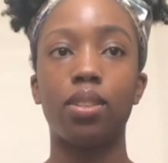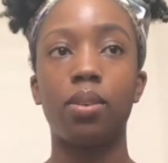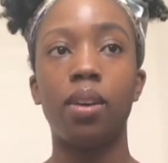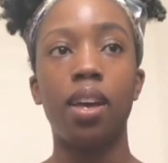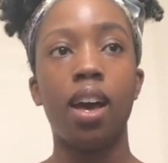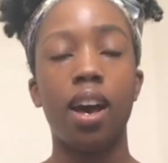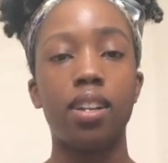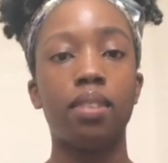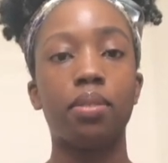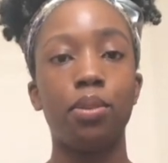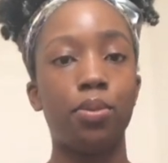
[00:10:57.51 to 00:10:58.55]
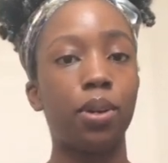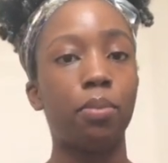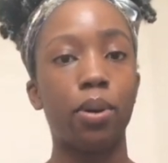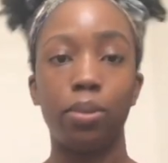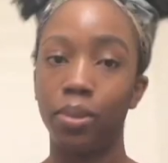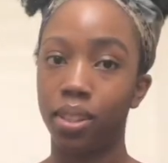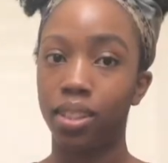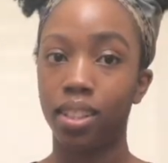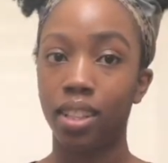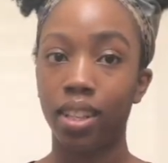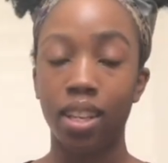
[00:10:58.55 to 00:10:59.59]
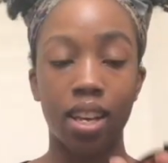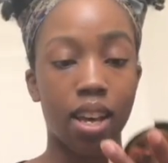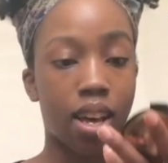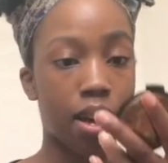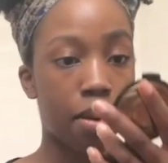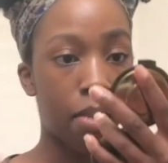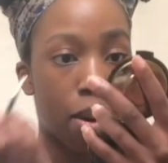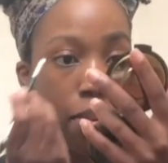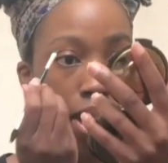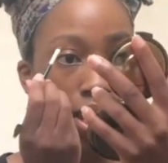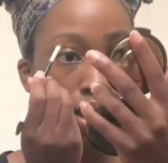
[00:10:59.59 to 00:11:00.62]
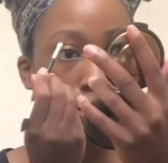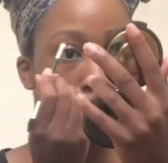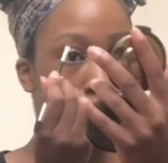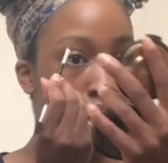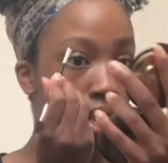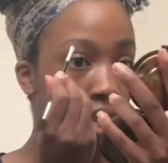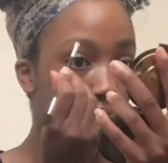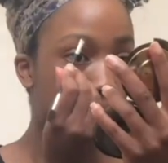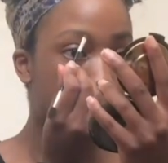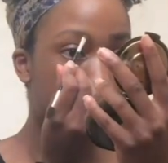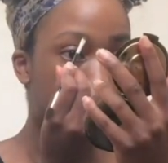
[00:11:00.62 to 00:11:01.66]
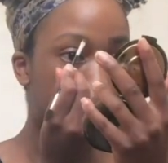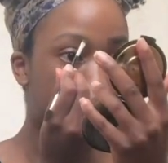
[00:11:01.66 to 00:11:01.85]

So I definitely want to post about my experience and